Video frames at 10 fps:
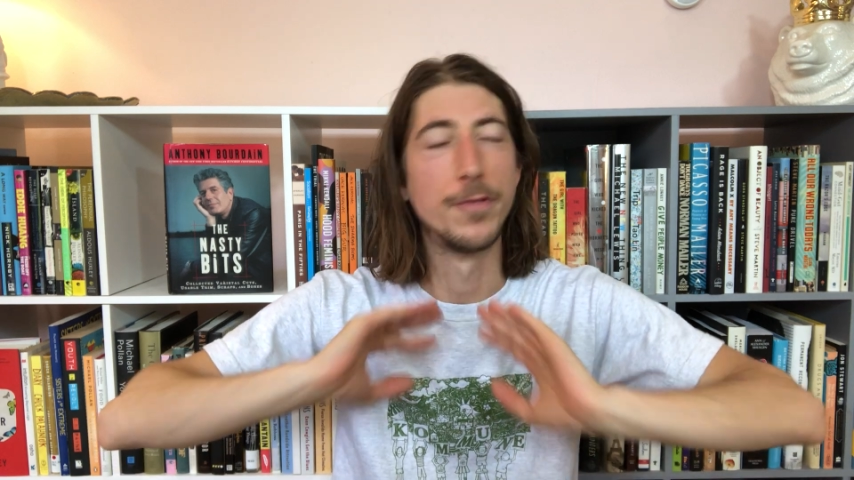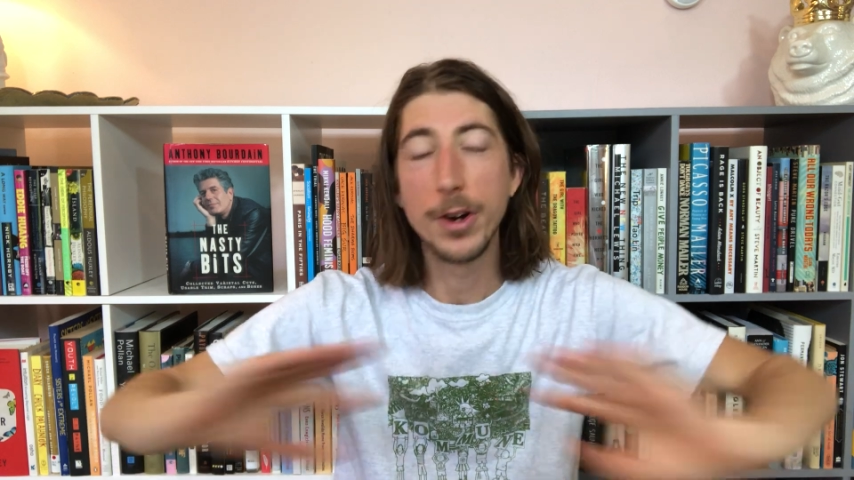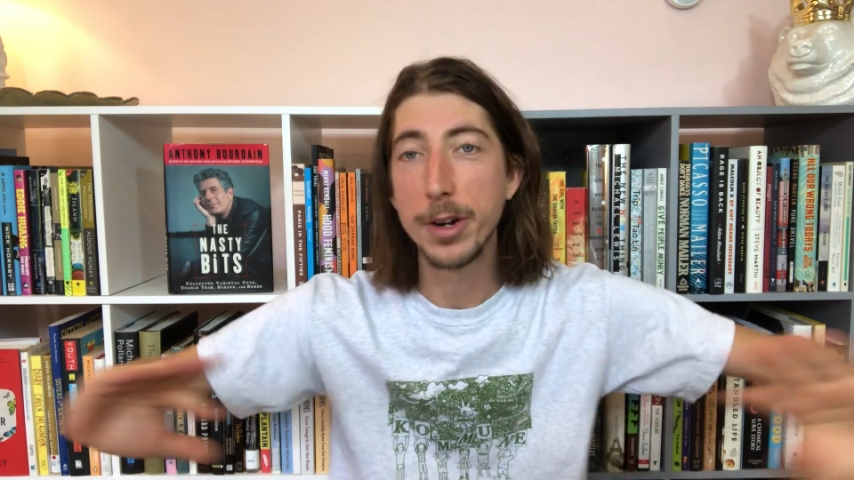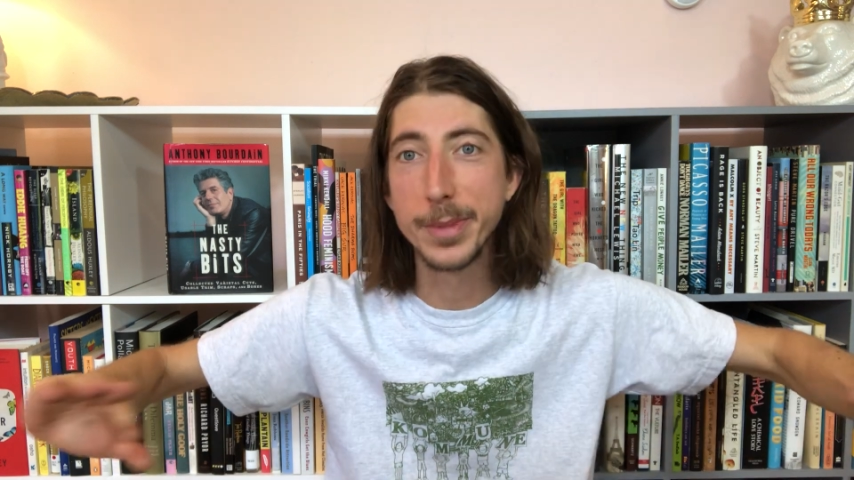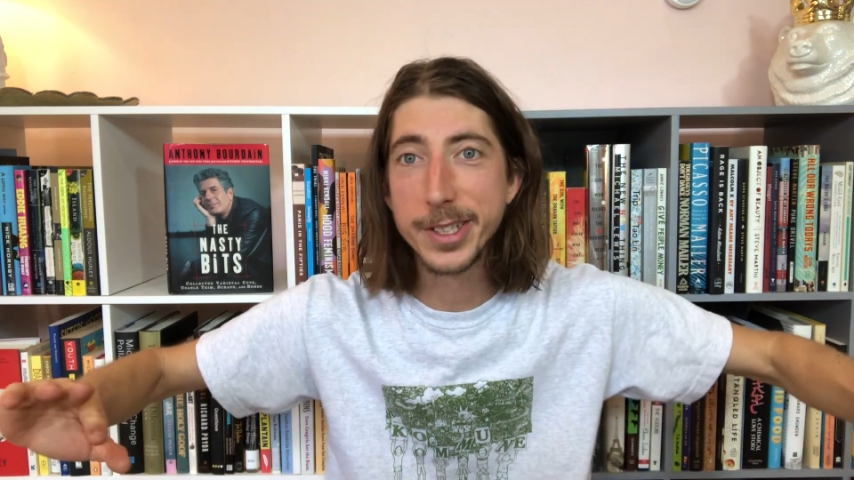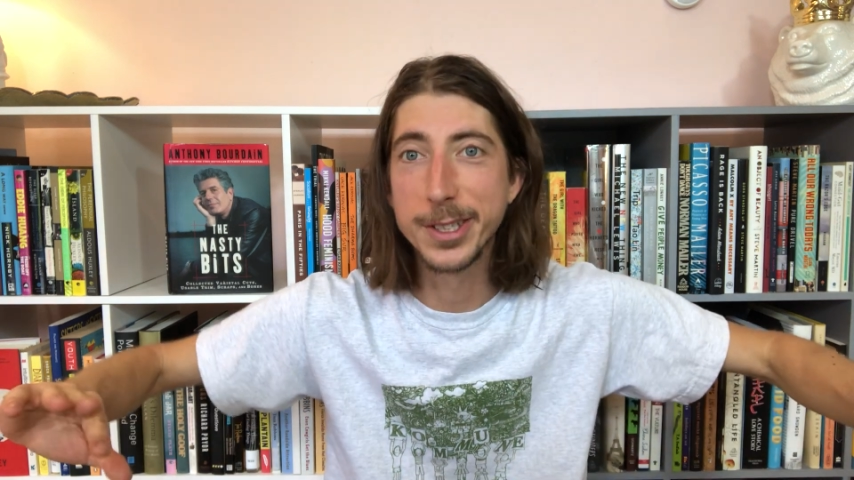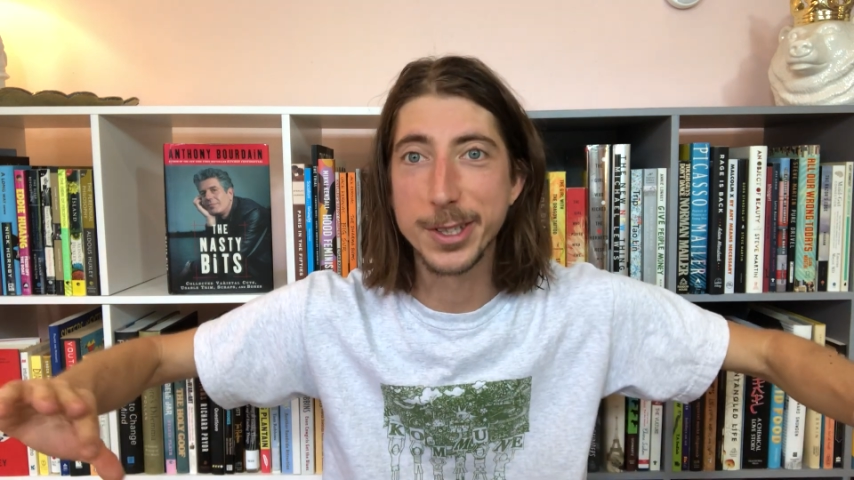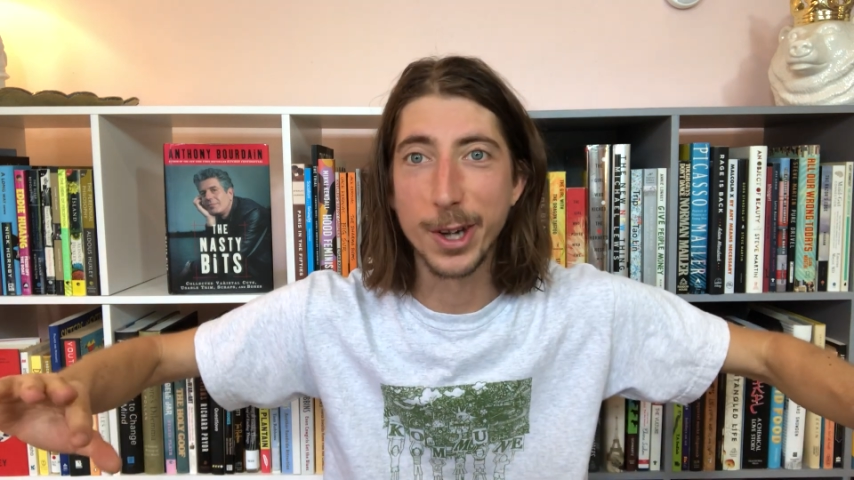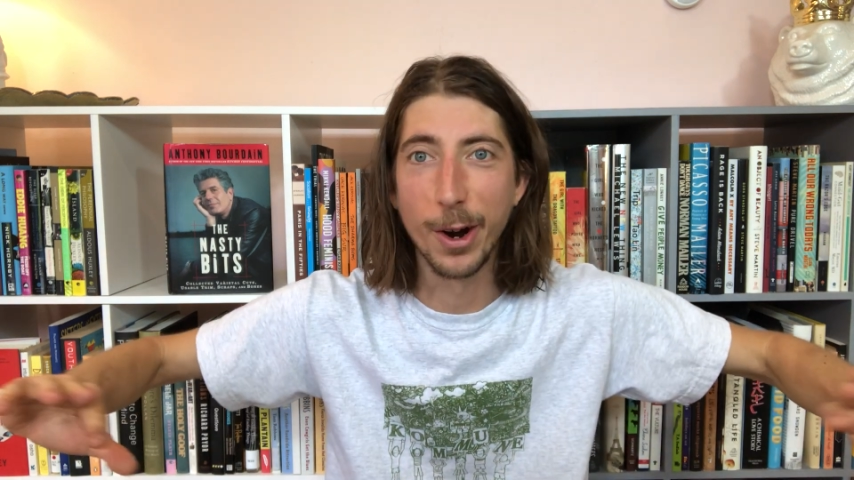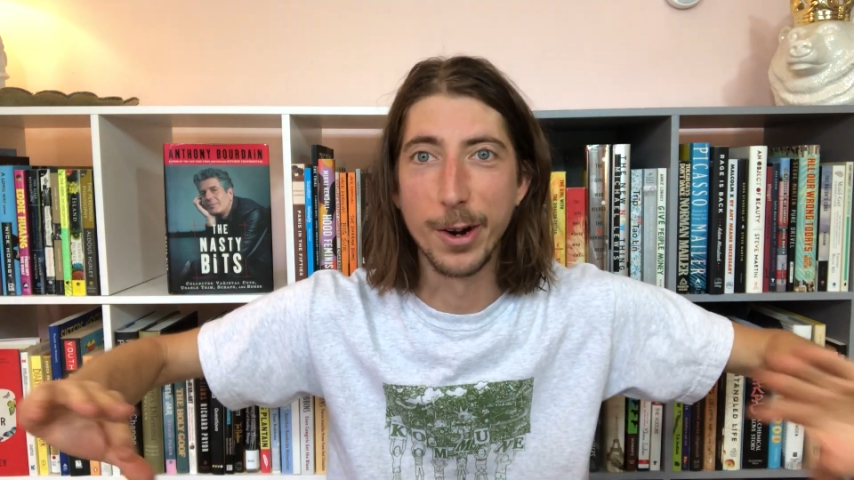very busy
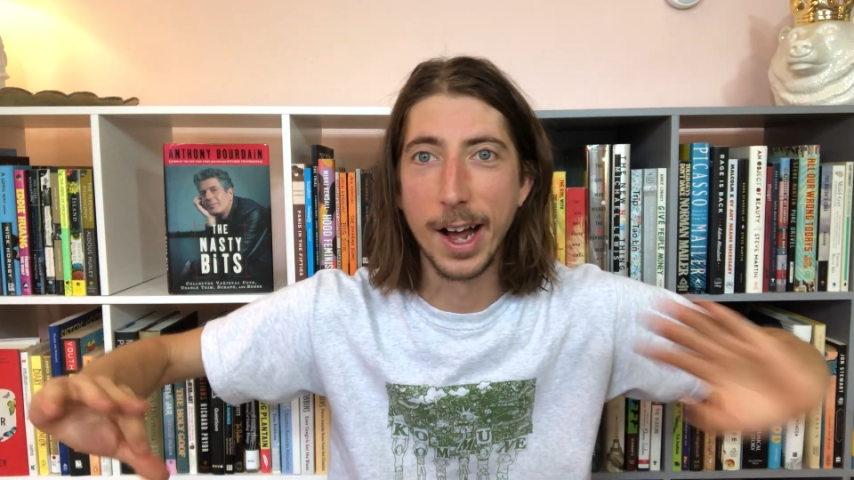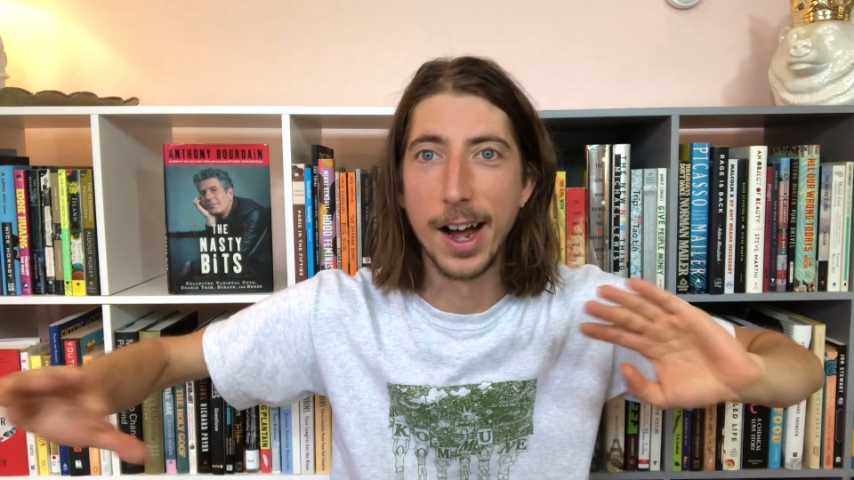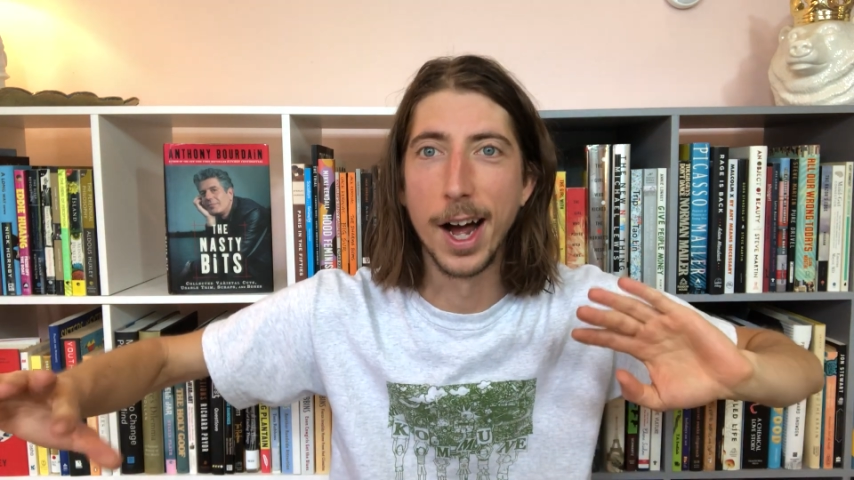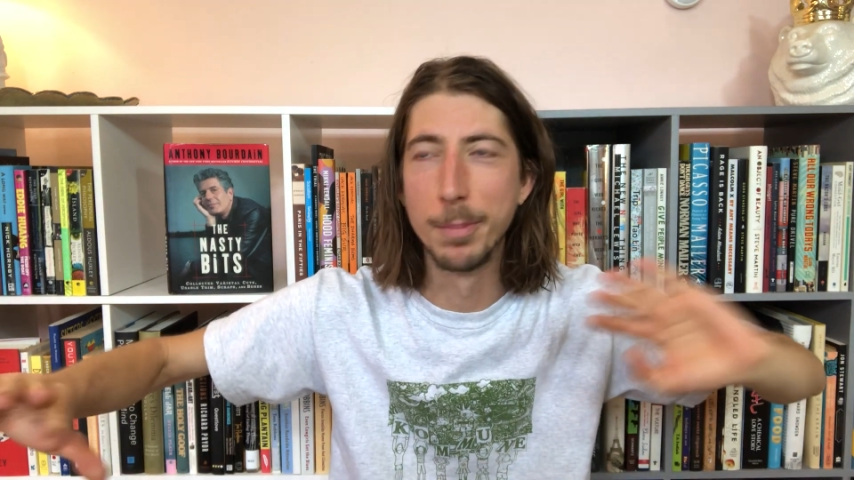start.